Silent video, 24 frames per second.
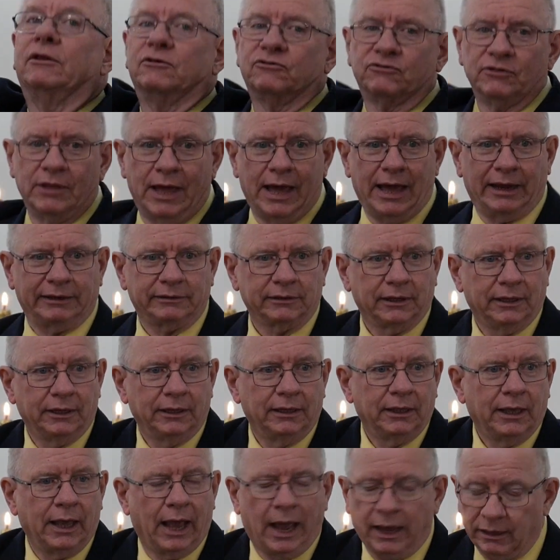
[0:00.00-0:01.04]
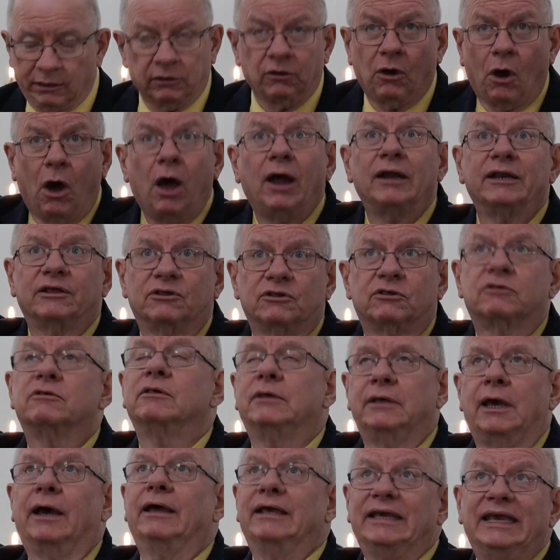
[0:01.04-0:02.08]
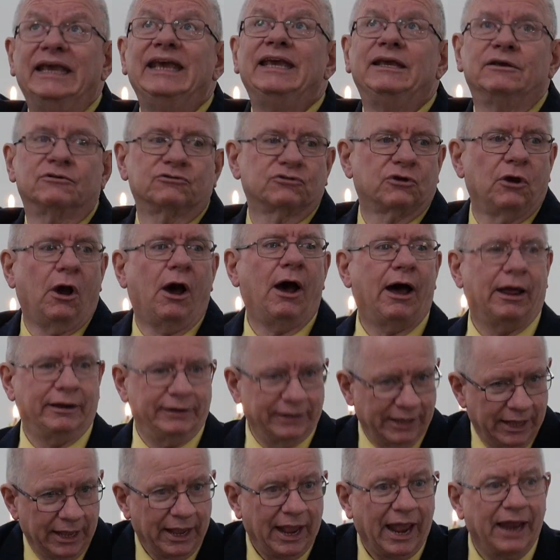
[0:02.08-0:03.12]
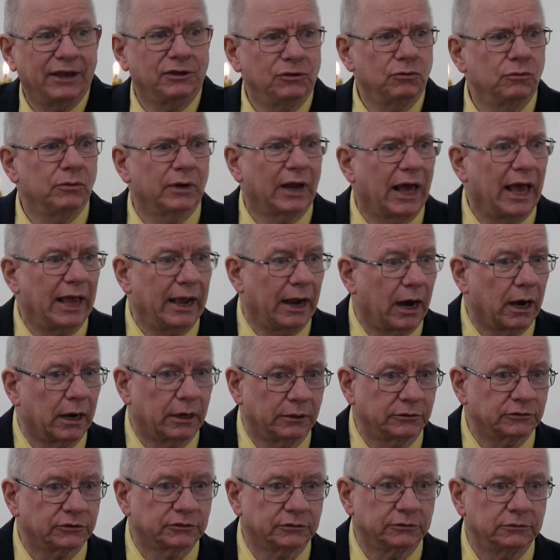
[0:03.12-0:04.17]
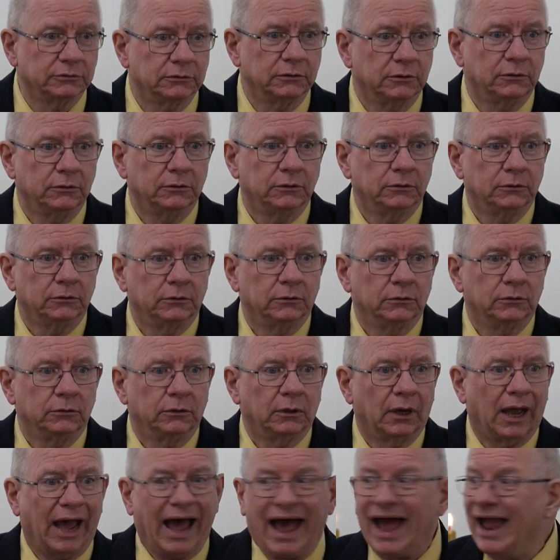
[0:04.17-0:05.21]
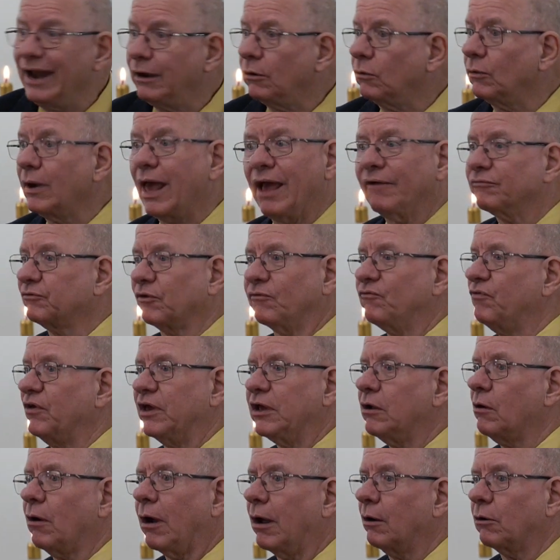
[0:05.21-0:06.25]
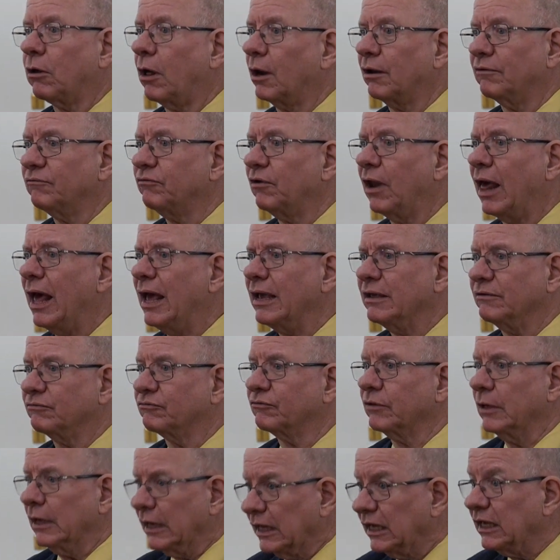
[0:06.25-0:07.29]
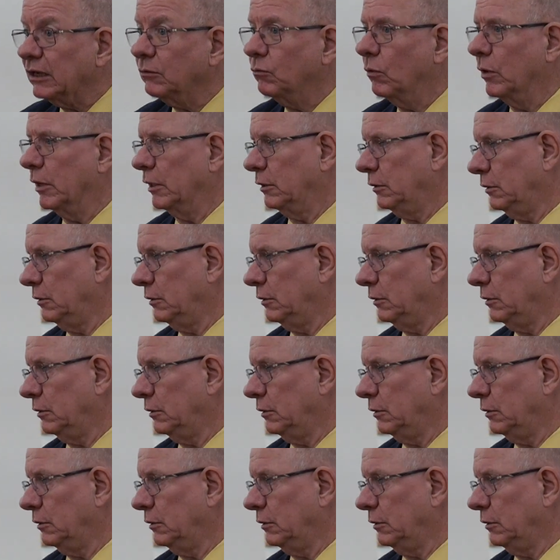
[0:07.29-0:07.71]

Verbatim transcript: is not, uh, God is, yeah, He is God and you and I aren't. I don't have to figure out all of life, He will.